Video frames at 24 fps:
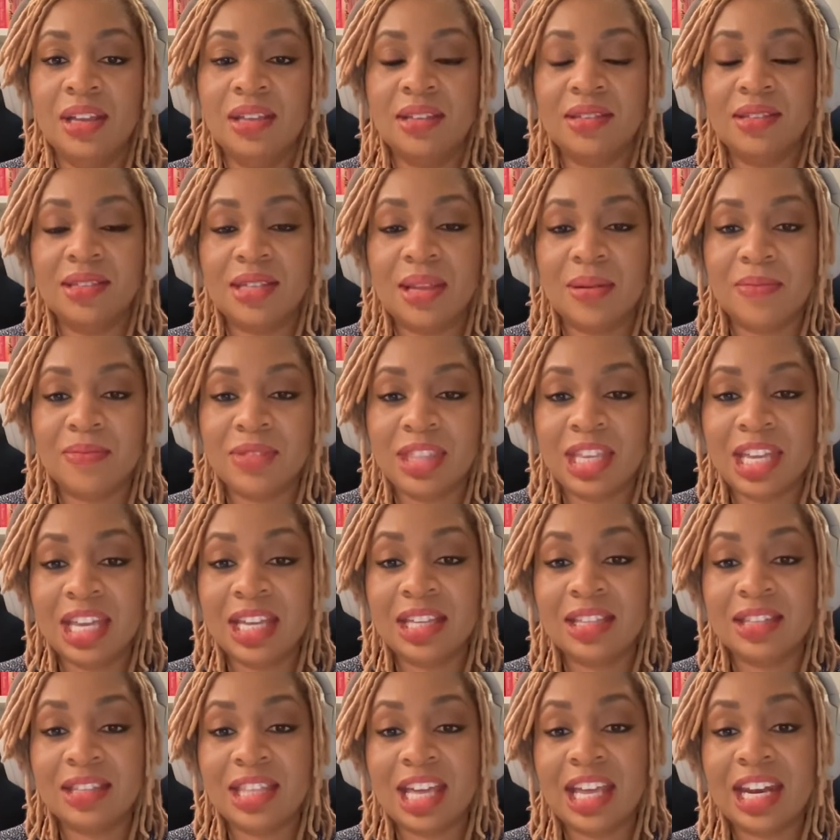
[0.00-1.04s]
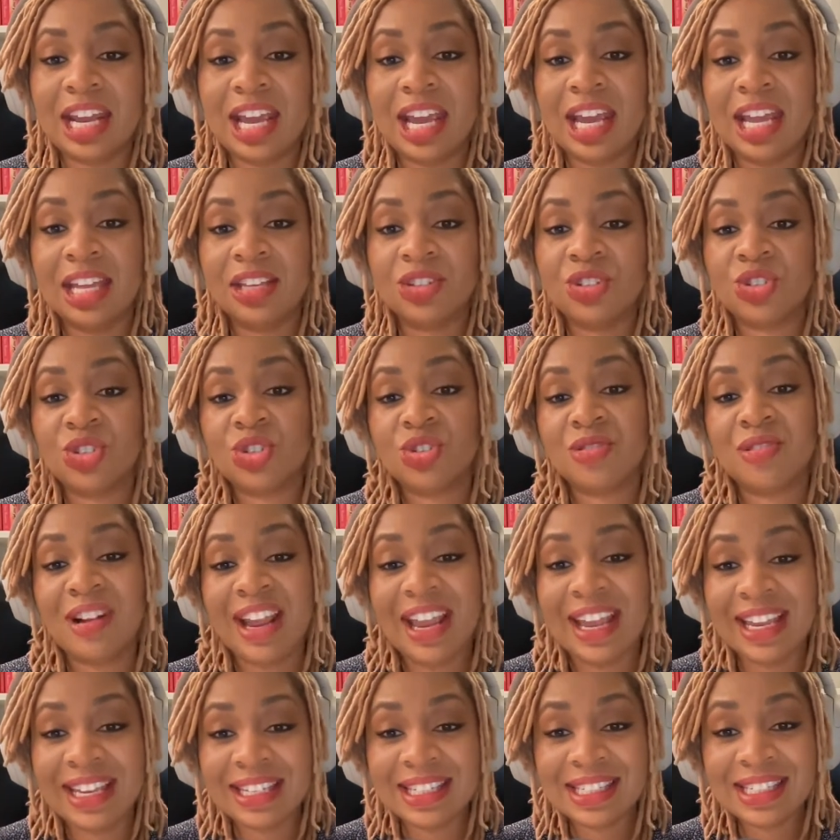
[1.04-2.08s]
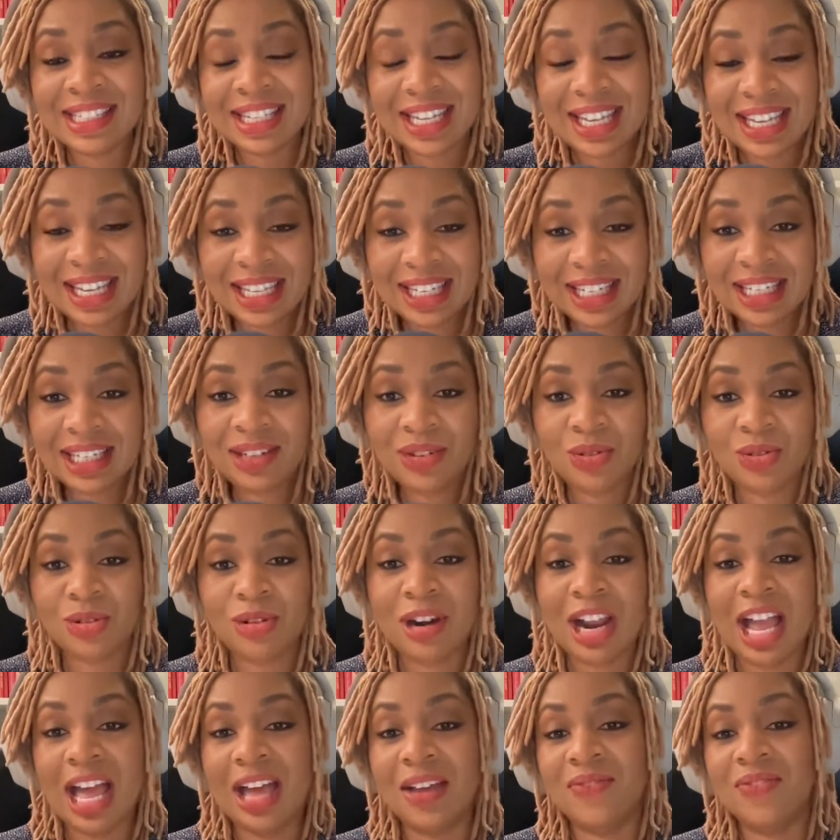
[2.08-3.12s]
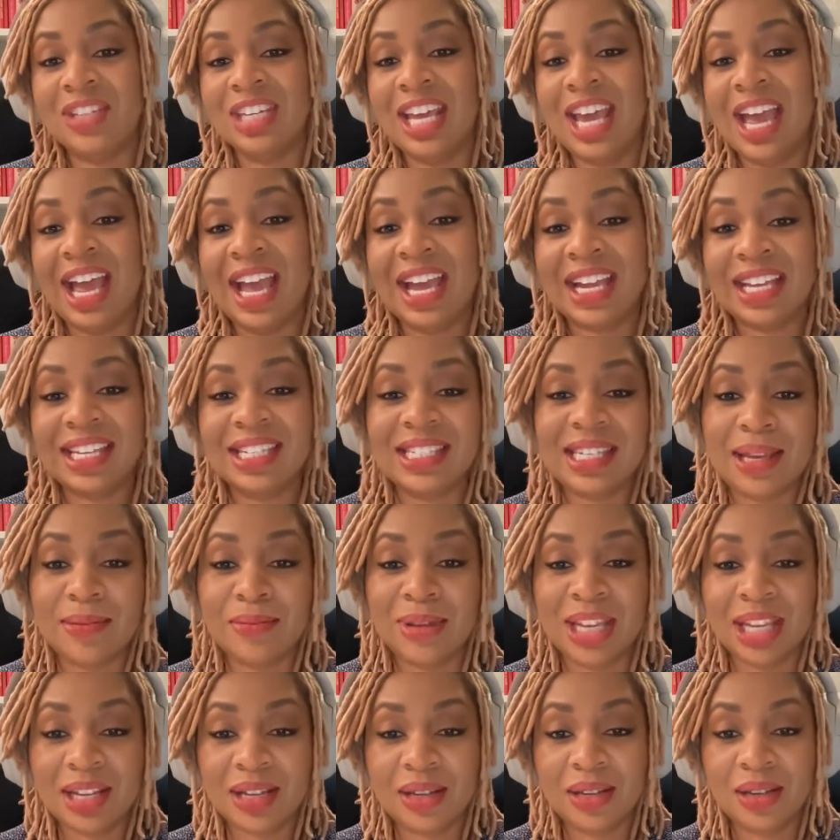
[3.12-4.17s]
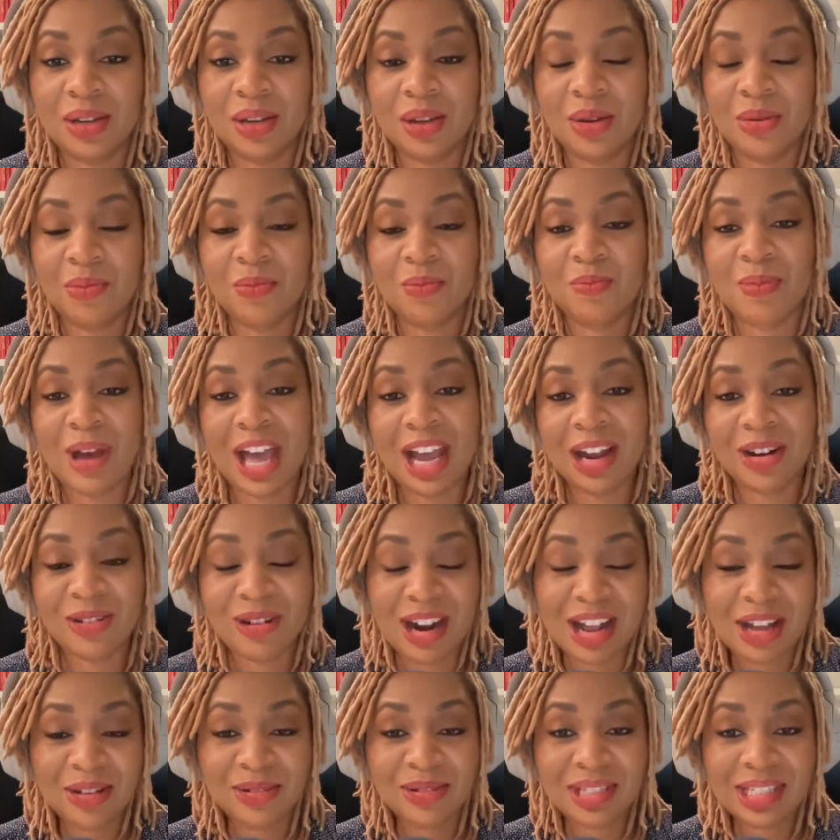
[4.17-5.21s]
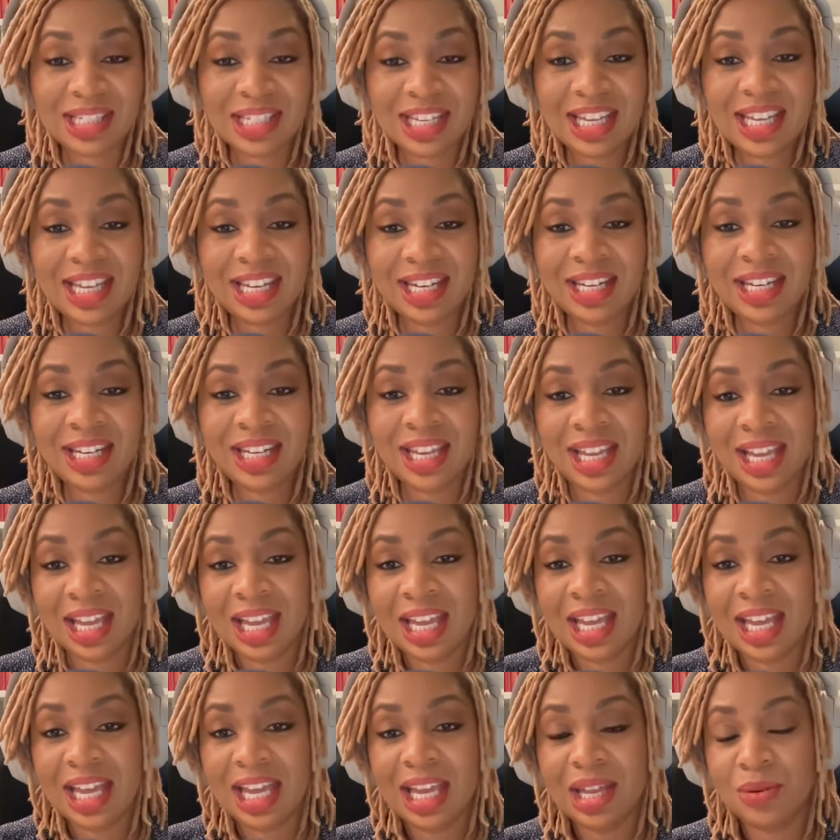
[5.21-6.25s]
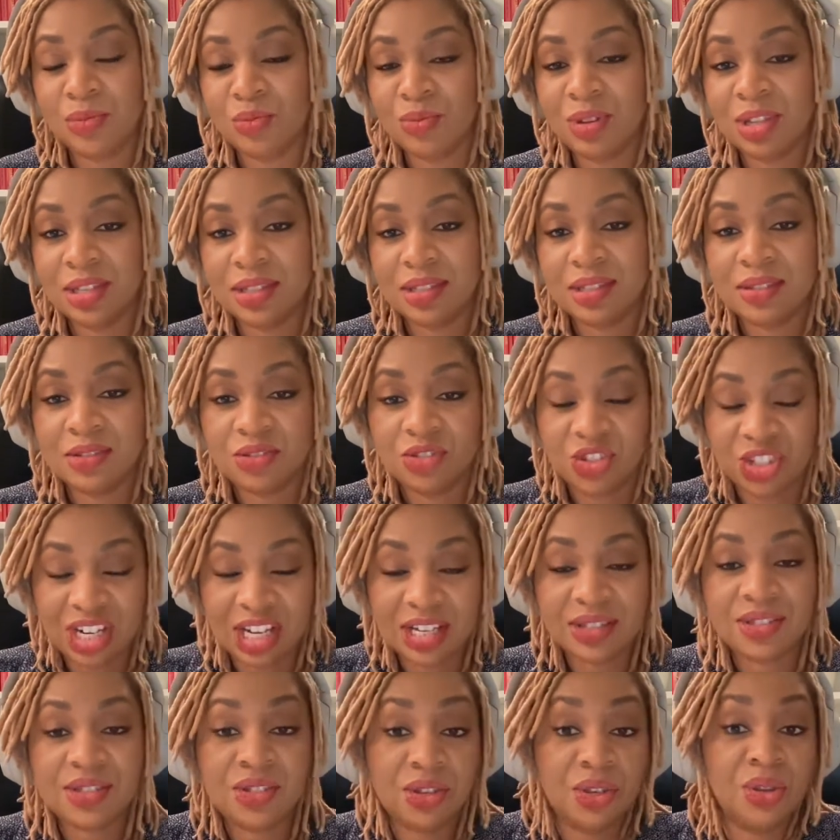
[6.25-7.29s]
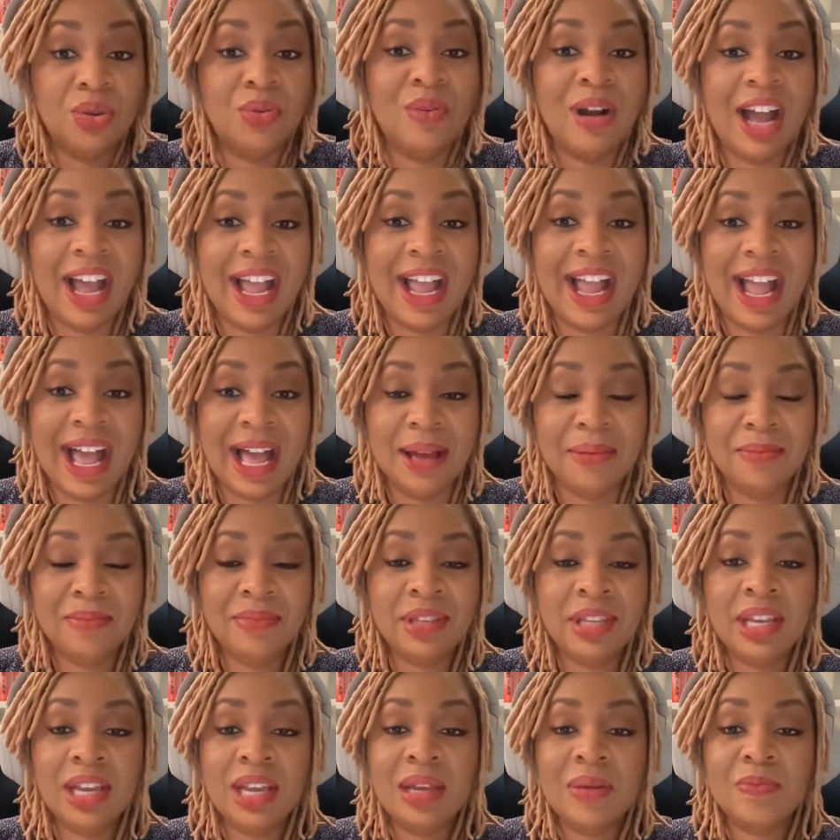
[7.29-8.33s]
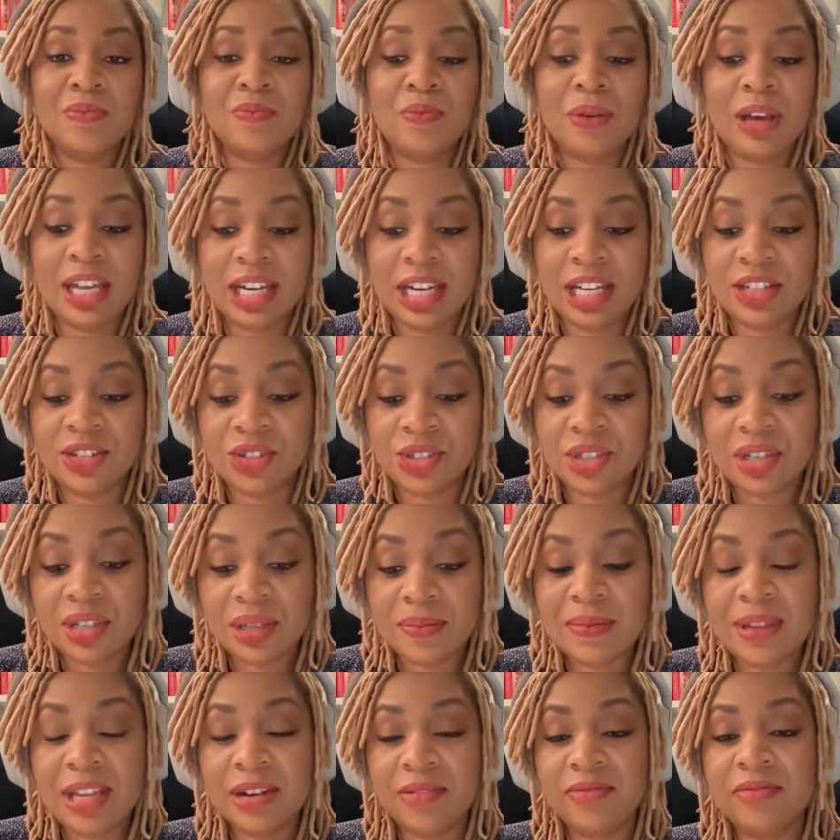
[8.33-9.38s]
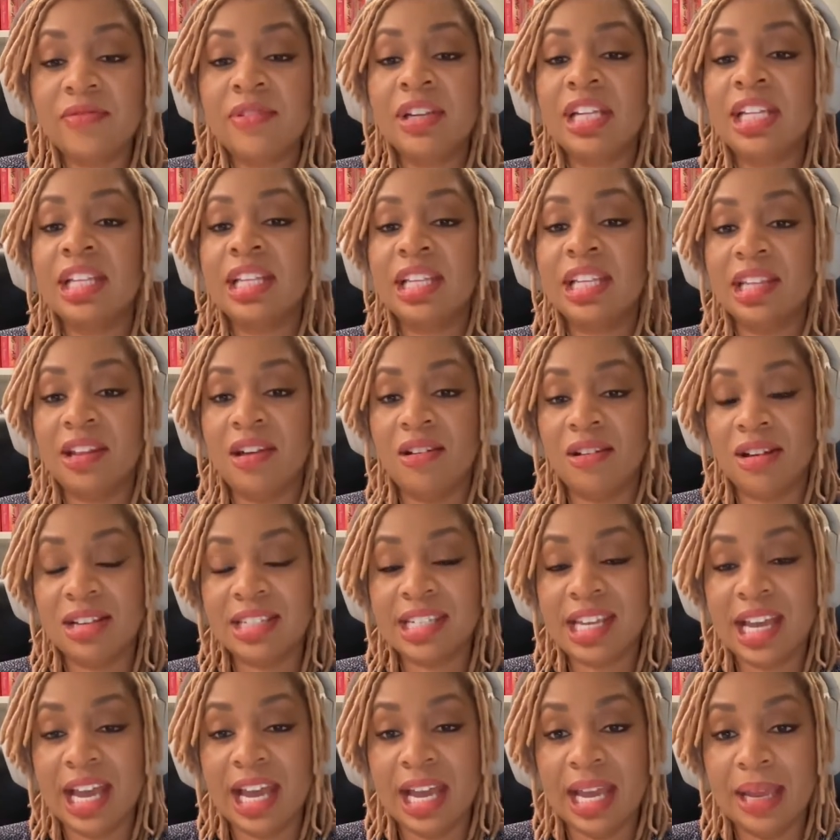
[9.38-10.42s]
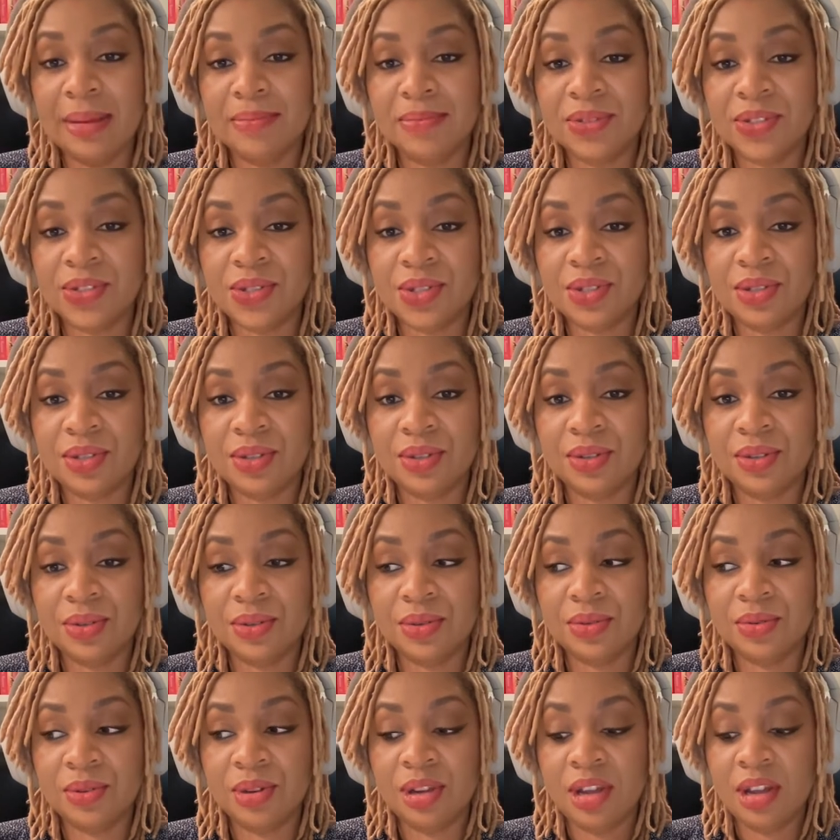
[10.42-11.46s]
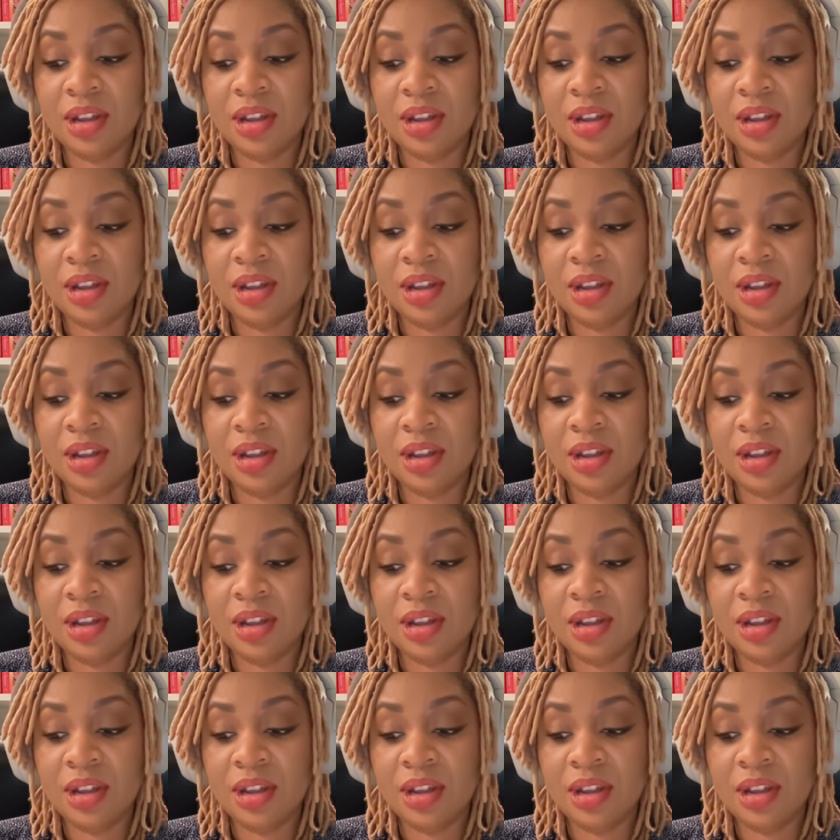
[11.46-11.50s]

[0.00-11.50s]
something that I trained in or have an academic background in. It was just who I am. But it took me a really long time to